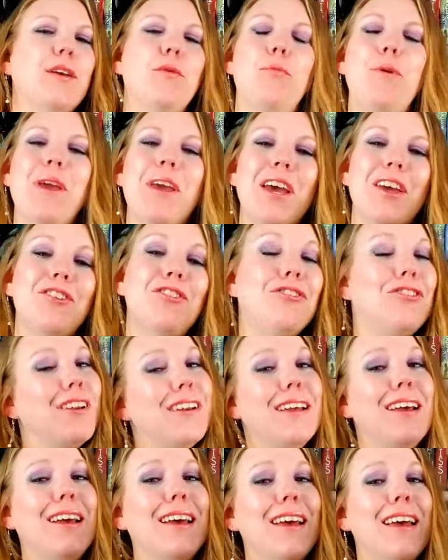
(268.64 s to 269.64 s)
Because
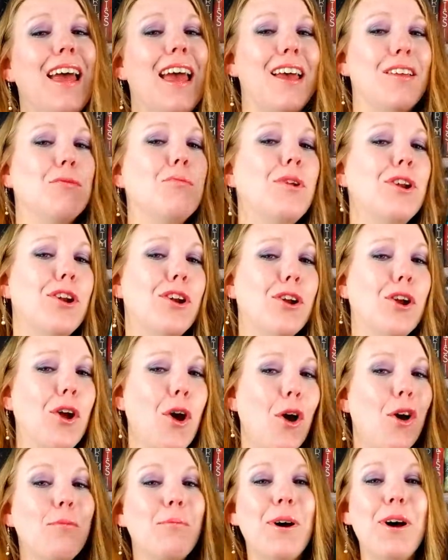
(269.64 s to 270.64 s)
Jenna has been in a
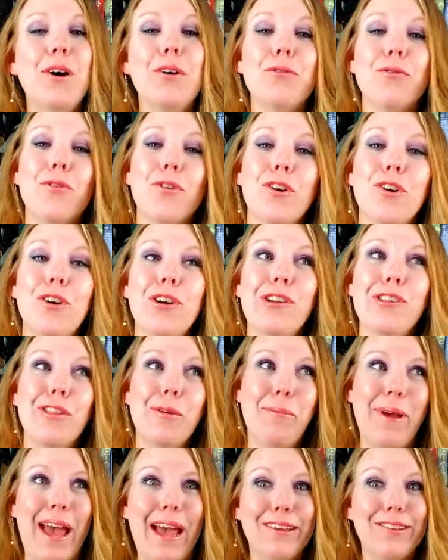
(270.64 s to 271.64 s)
coma for the
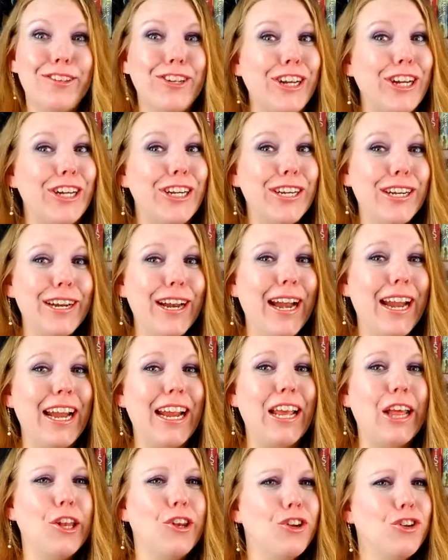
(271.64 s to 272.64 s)
past year
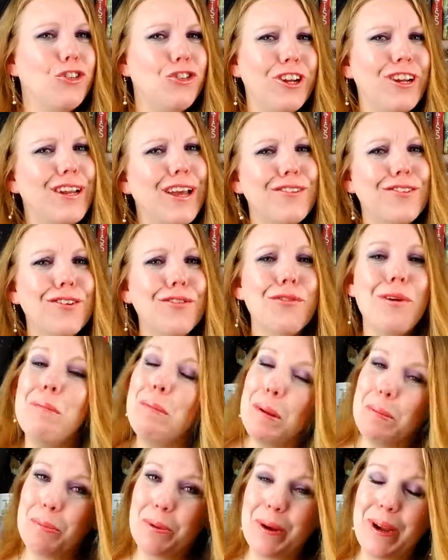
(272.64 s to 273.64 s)
and she doesn't
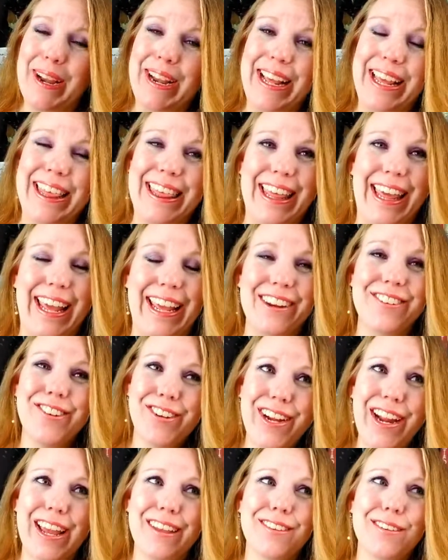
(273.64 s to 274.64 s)
remember anything.
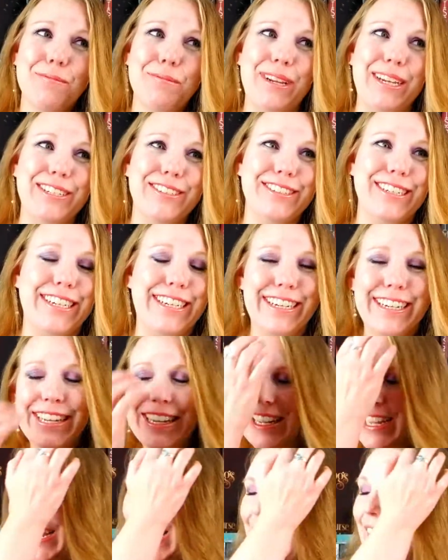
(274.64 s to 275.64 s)
She has amnesia.
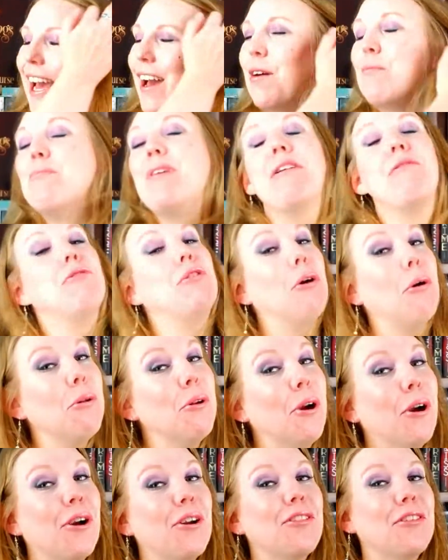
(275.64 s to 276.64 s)
They've told
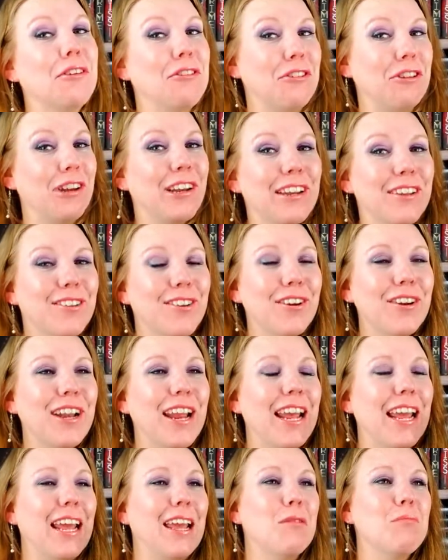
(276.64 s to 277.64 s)
her that Jenna is her
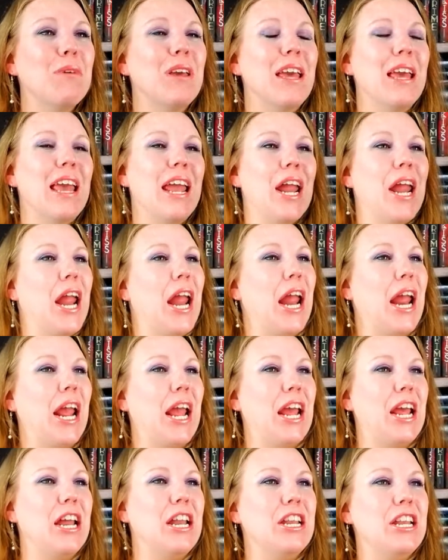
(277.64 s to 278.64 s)
name.
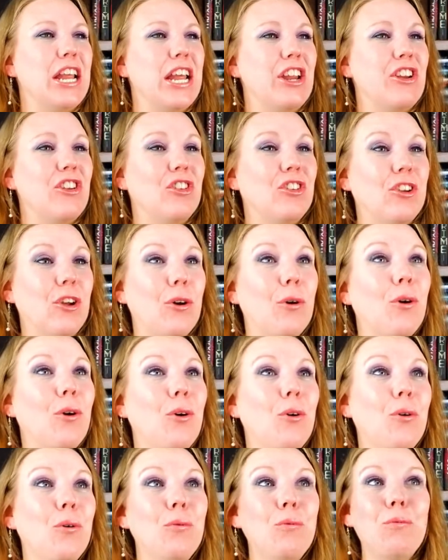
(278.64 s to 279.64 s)
And
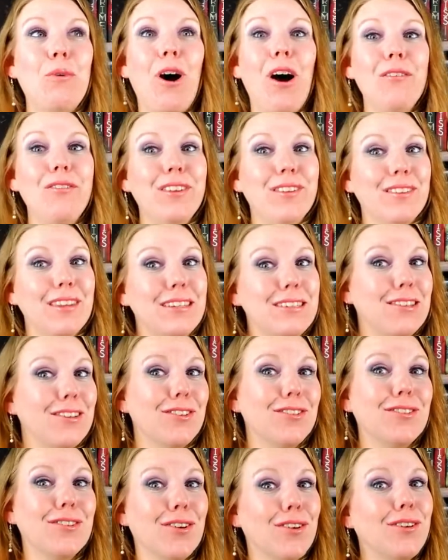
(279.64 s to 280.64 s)
so obviously
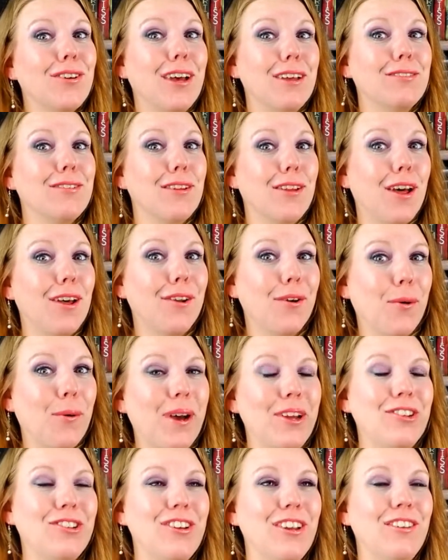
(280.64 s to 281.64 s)
this girl has a lot of
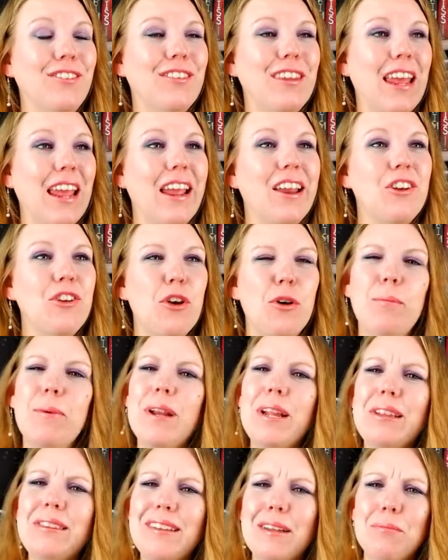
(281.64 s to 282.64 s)
questions and
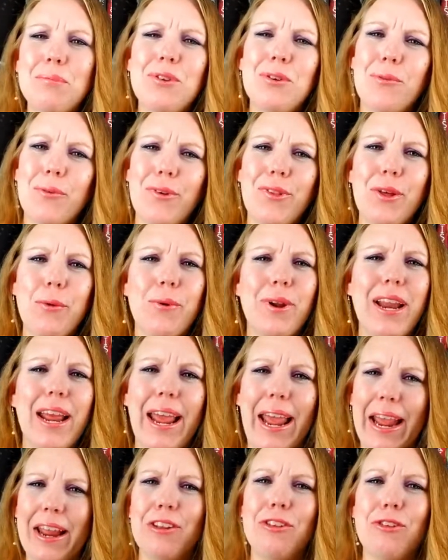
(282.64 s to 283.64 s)
nobody seems to really want
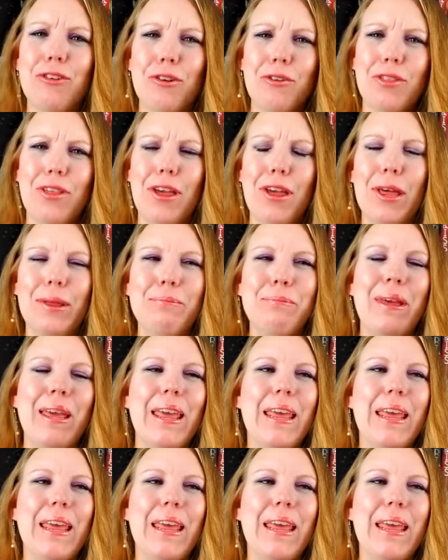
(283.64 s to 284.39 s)
to answer them.